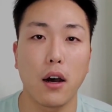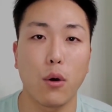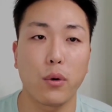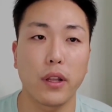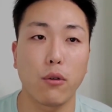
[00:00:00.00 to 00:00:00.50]

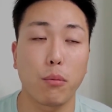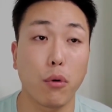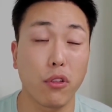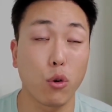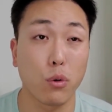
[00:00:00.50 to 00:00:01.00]
where they were
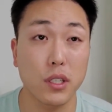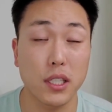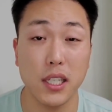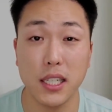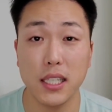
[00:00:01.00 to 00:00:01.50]
both Norwood
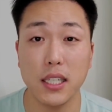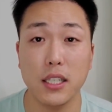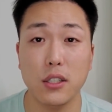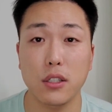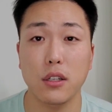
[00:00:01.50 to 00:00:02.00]

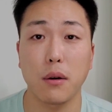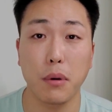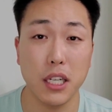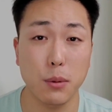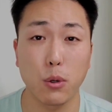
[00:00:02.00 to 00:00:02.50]
6s,
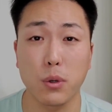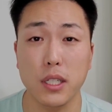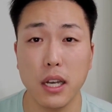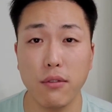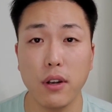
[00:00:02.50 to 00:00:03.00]
possibly Norwood
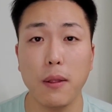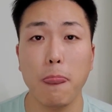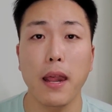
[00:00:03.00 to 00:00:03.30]
7,